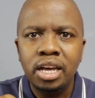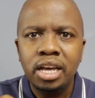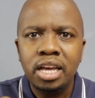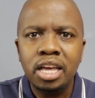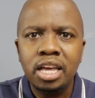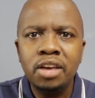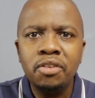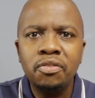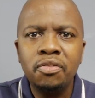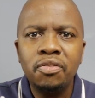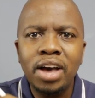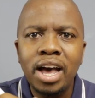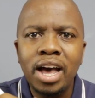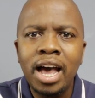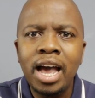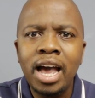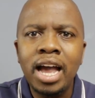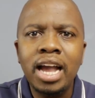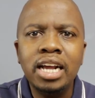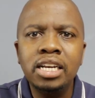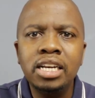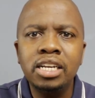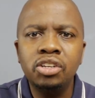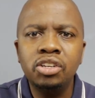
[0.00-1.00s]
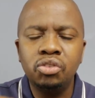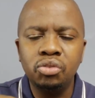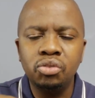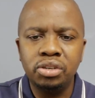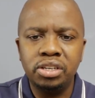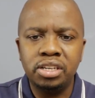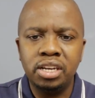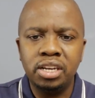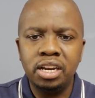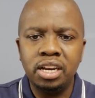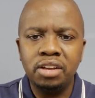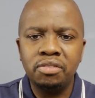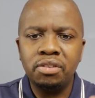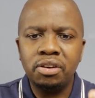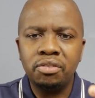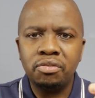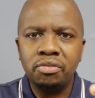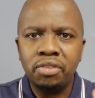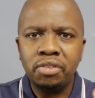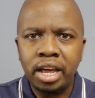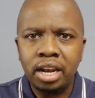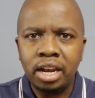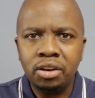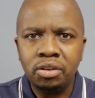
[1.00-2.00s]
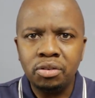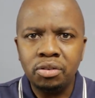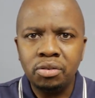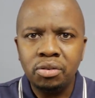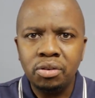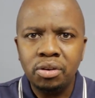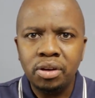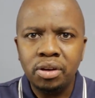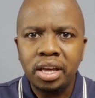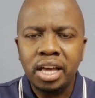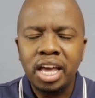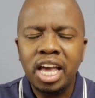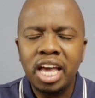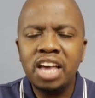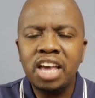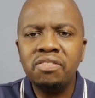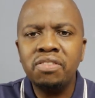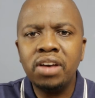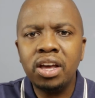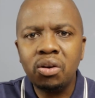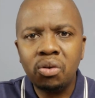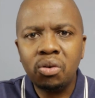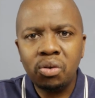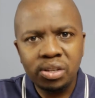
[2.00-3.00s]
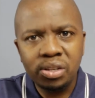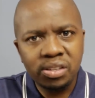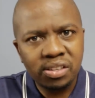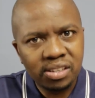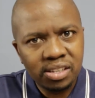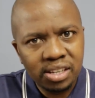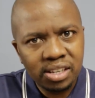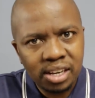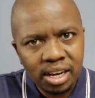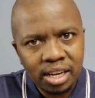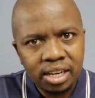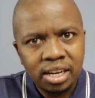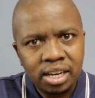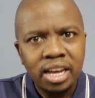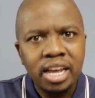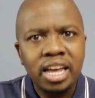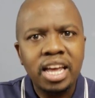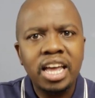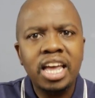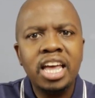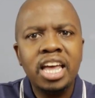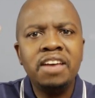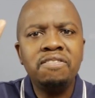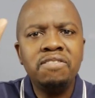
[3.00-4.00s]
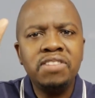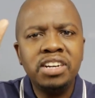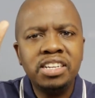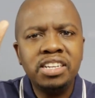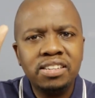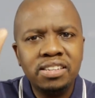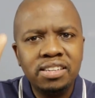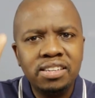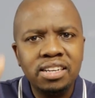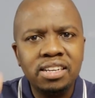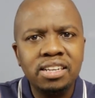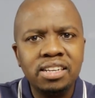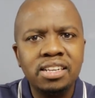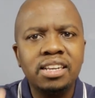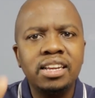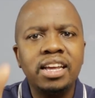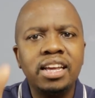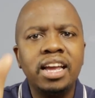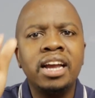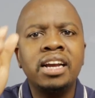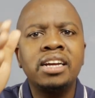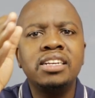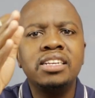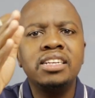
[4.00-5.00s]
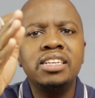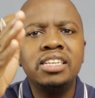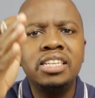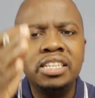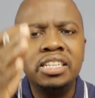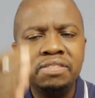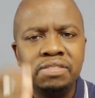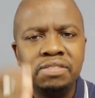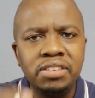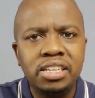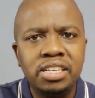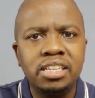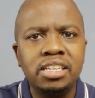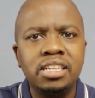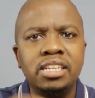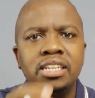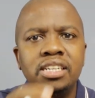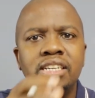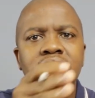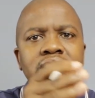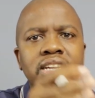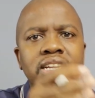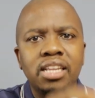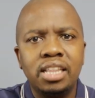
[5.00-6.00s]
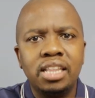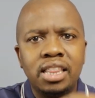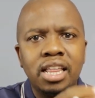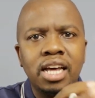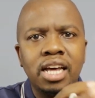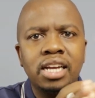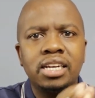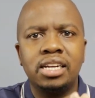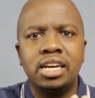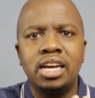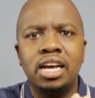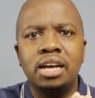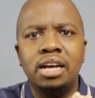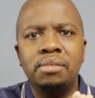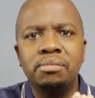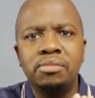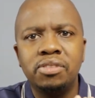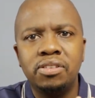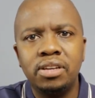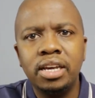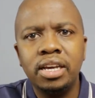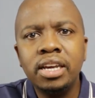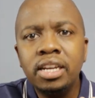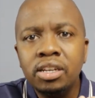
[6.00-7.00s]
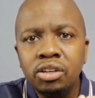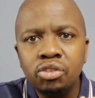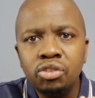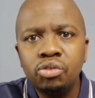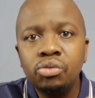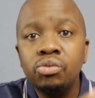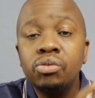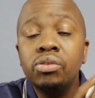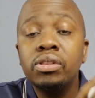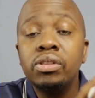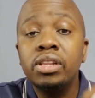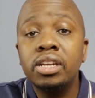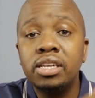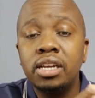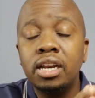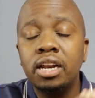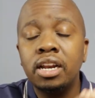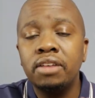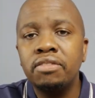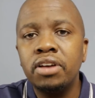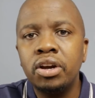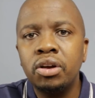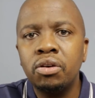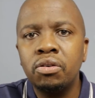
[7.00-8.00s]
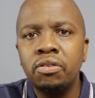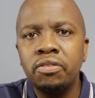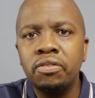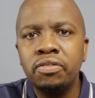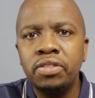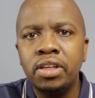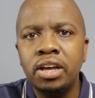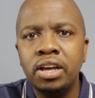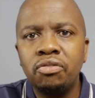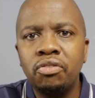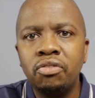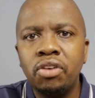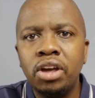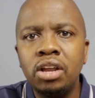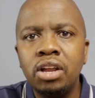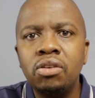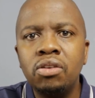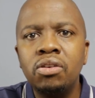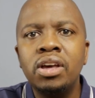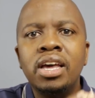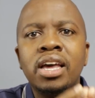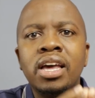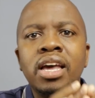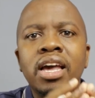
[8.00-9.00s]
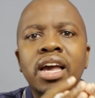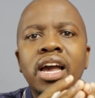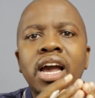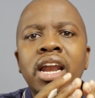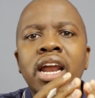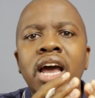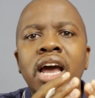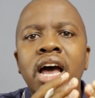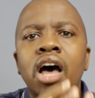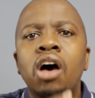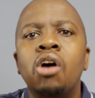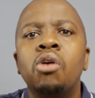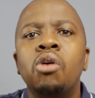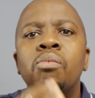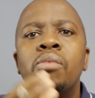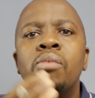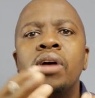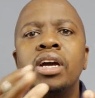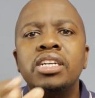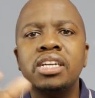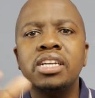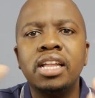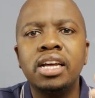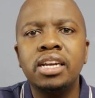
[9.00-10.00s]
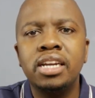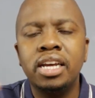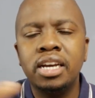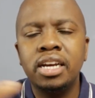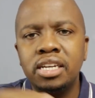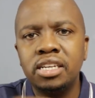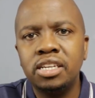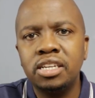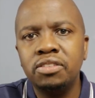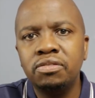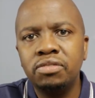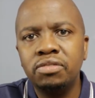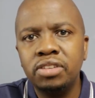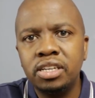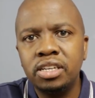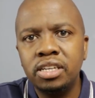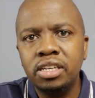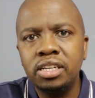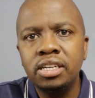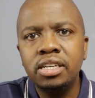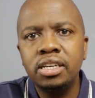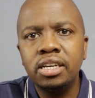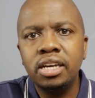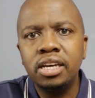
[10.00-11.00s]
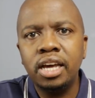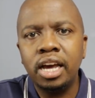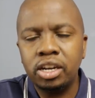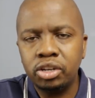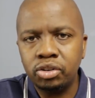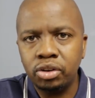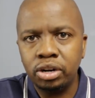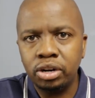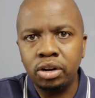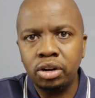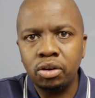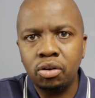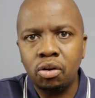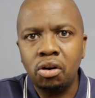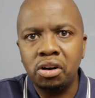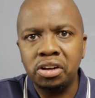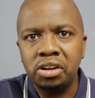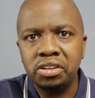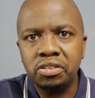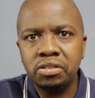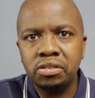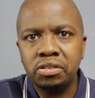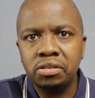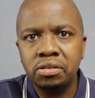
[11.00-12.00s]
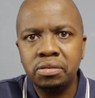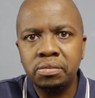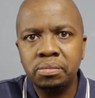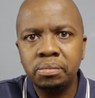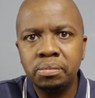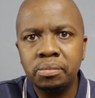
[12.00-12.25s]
If I need to deliver value, have I considered every single activity that comes into the delivering of that value and how much that activity actually costs?